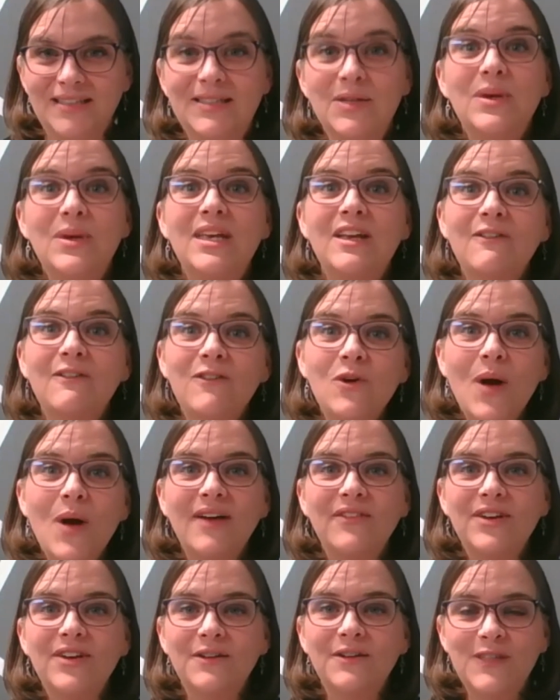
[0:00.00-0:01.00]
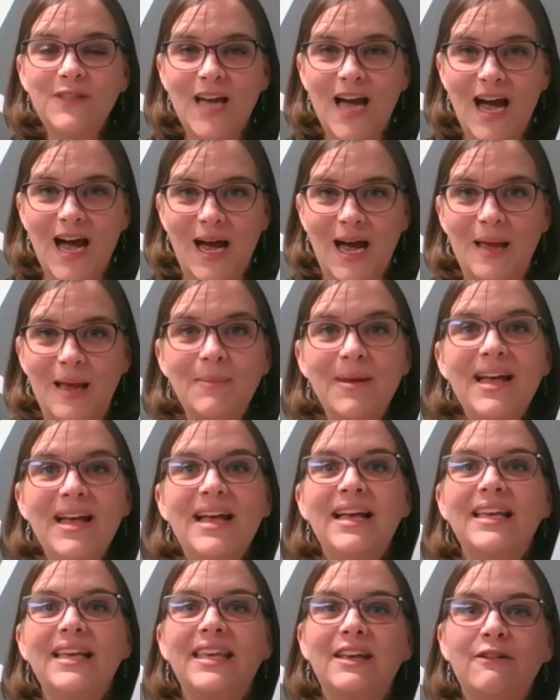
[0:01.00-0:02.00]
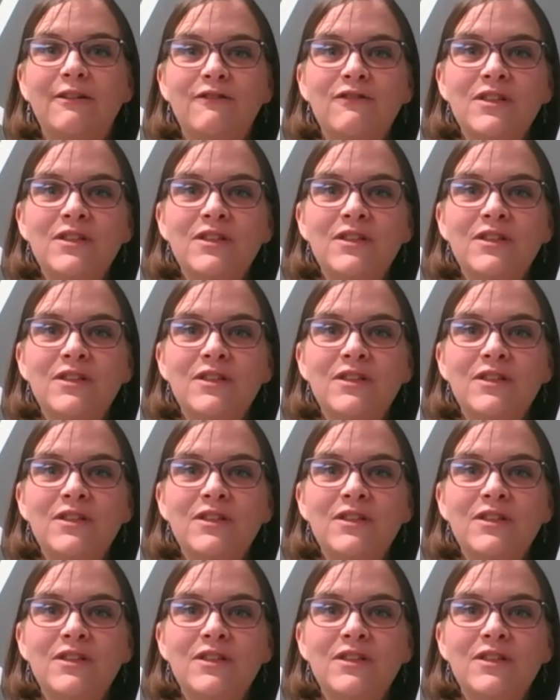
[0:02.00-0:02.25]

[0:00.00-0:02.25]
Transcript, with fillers: So, if you have enough time, give